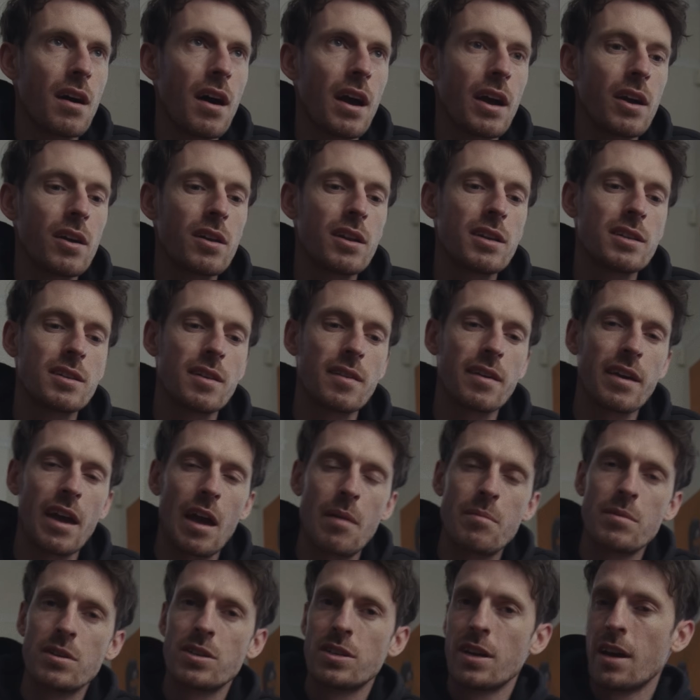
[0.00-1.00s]
I got into the
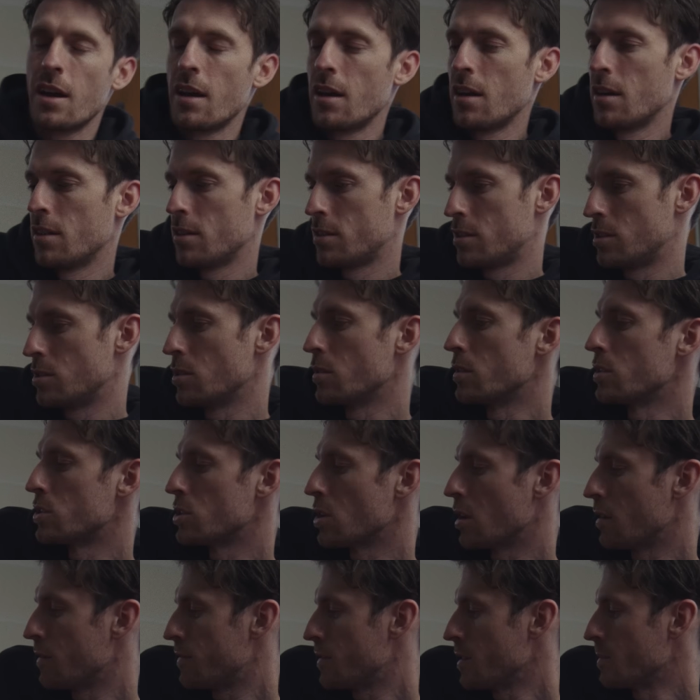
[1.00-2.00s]
camera chair to do the
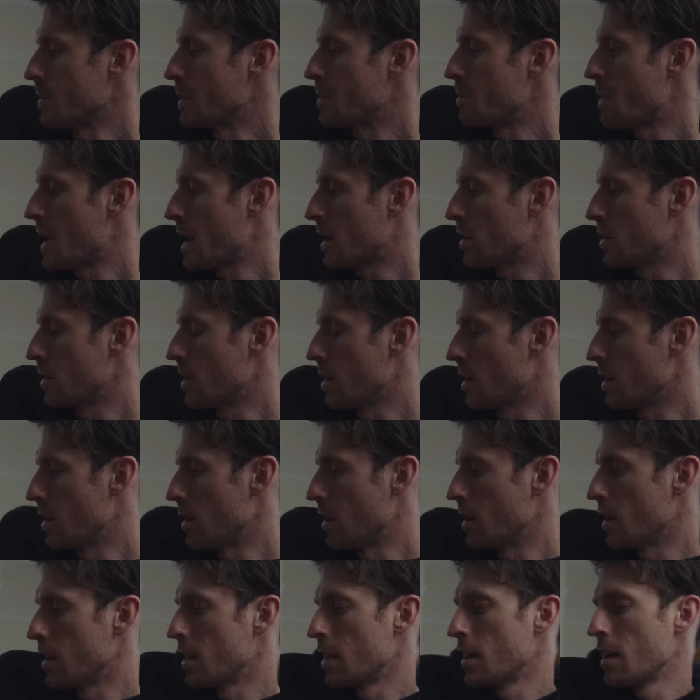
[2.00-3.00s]
shot, filming back on
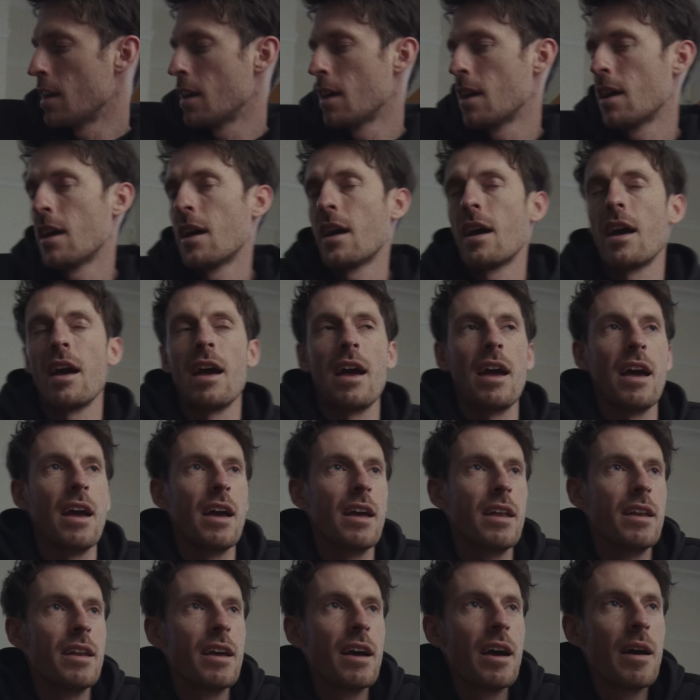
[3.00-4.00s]
her,
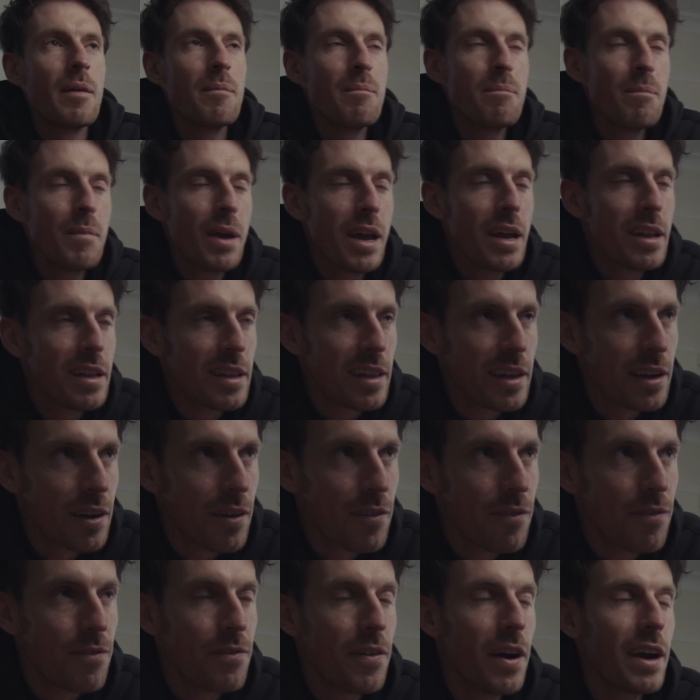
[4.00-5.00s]
and immediately got
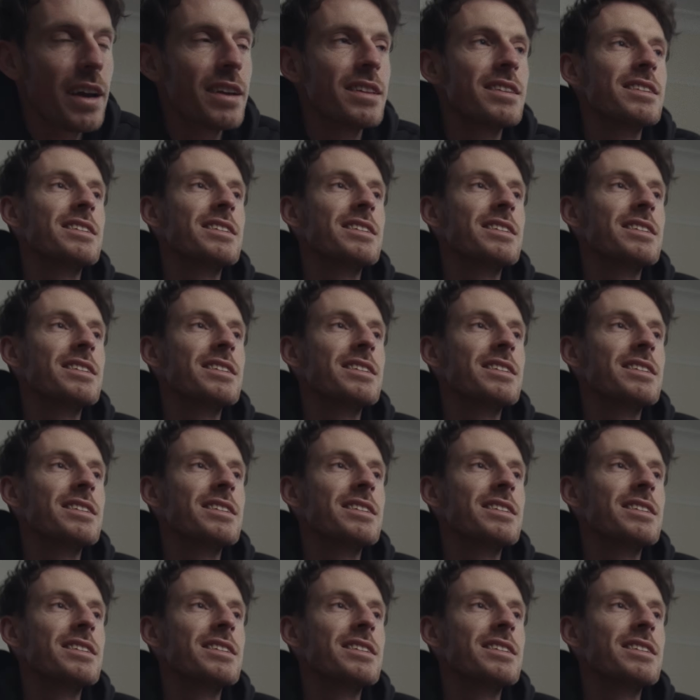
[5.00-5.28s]
f***ing